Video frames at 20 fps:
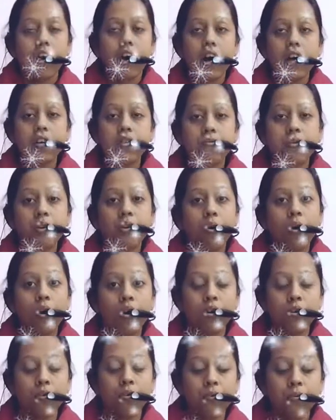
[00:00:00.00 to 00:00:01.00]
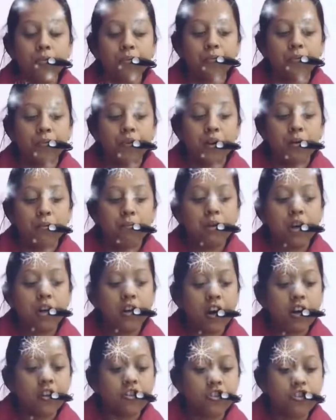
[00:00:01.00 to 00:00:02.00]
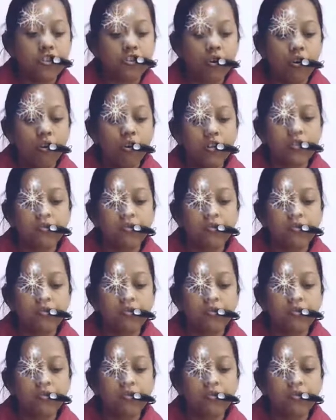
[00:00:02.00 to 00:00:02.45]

As we all know, Bernard Shaw